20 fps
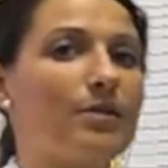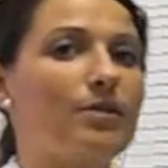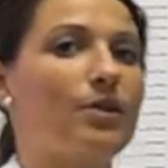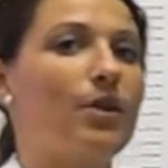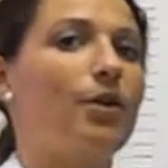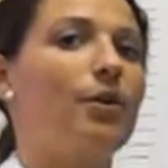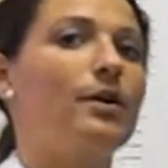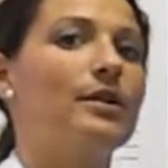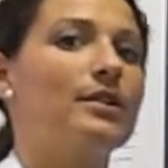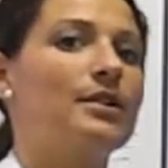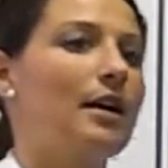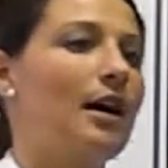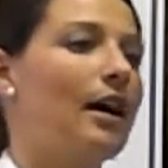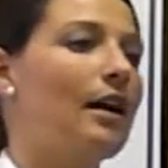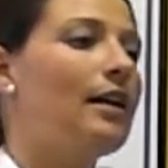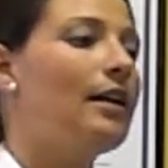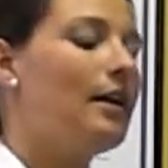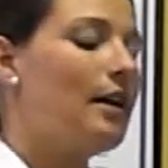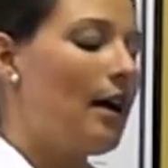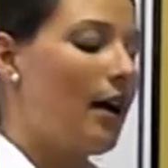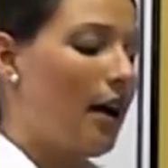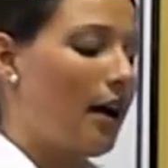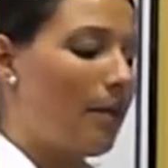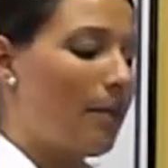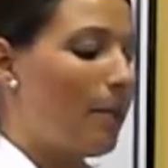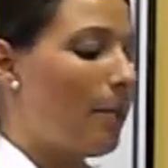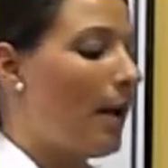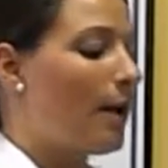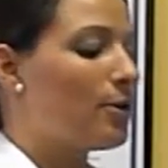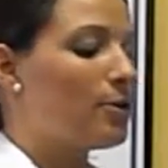So it's not,
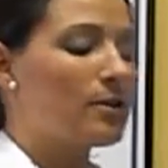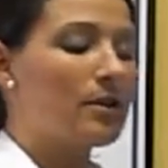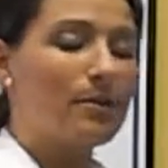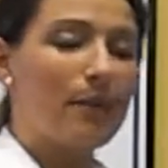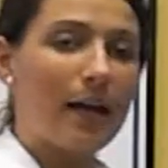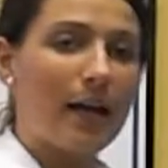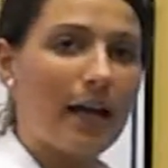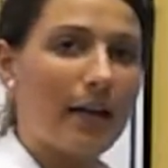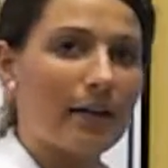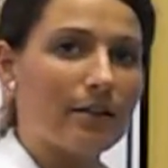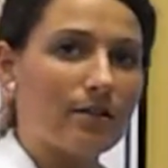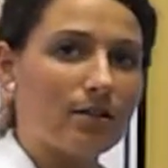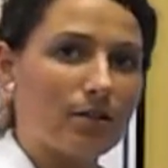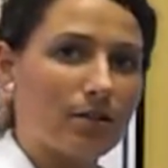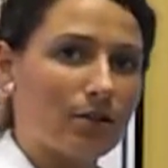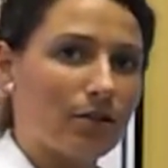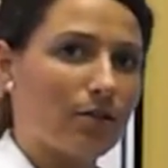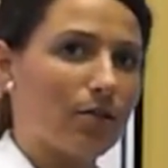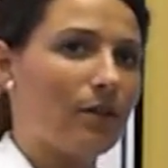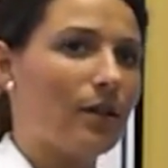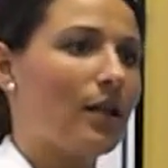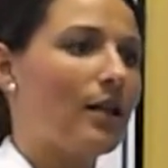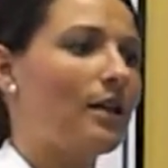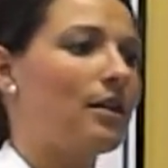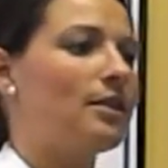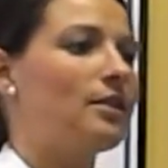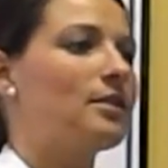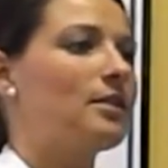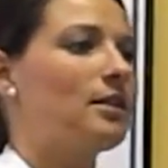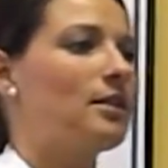I'm not using my hands to do
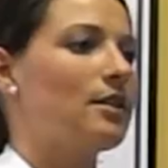this.